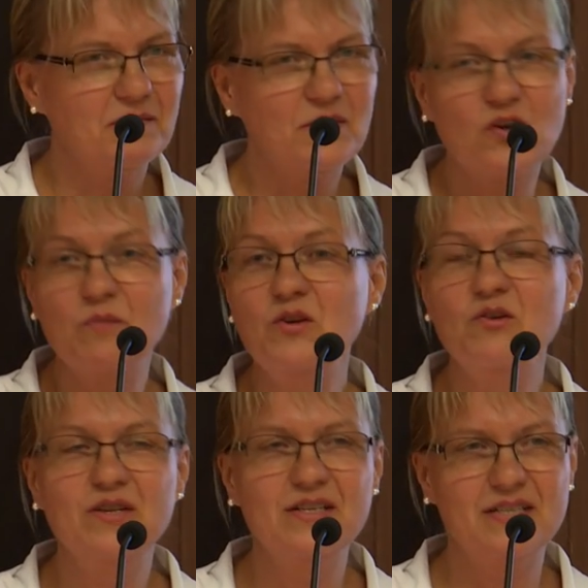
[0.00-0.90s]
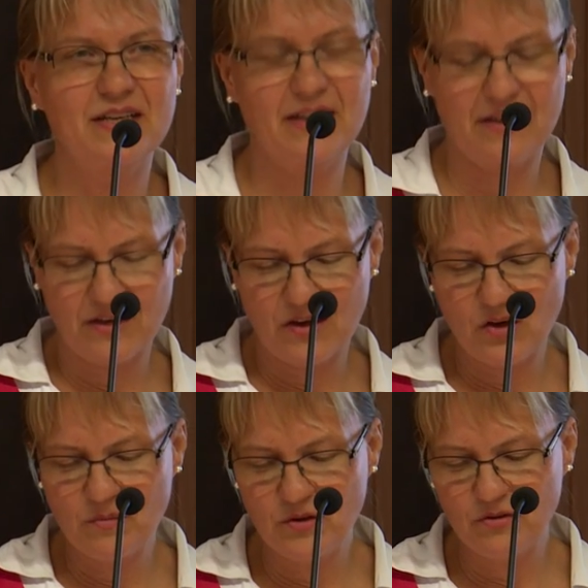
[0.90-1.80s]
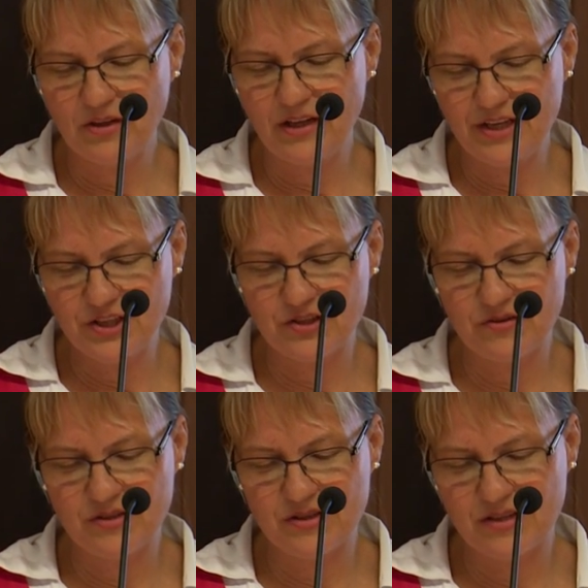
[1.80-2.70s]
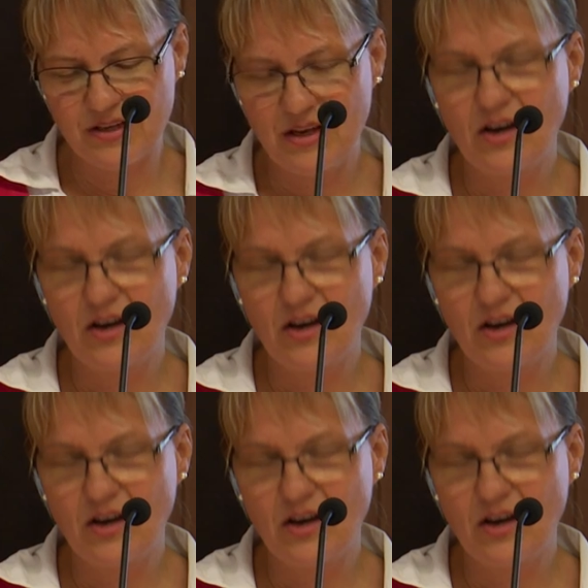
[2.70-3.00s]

community, communal issues,